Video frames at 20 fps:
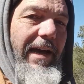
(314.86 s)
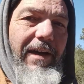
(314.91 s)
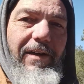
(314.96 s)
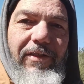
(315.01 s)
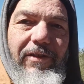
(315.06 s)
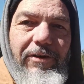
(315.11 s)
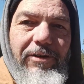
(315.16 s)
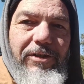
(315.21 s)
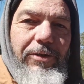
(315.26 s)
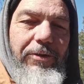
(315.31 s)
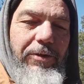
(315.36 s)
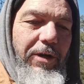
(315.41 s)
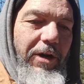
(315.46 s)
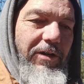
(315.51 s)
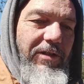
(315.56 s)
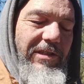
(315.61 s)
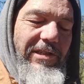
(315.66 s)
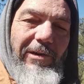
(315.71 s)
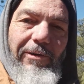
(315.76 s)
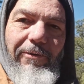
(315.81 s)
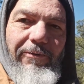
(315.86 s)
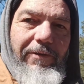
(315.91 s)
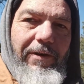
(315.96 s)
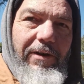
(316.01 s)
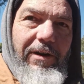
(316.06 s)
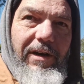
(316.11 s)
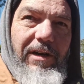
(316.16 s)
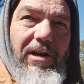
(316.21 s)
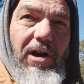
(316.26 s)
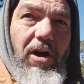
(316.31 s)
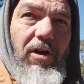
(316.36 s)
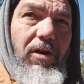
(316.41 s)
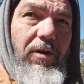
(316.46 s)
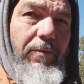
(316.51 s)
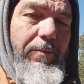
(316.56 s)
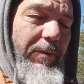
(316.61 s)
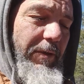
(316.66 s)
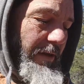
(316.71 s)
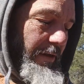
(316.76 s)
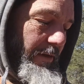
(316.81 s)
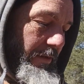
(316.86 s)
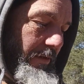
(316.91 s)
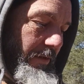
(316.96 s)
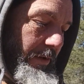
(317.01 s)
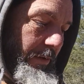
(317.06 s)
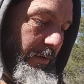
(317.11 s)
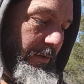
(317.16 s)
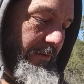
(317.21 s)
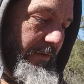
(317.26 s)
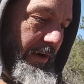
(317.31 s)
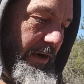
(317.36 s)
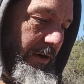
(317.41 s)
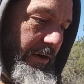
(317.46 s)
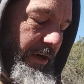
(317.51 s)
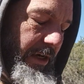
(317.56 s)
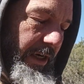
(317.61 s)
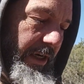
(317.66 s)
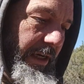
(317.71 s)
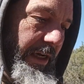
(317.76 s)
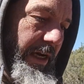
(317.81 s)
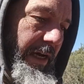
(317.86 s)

there were 2 goats. They were very calm. They were very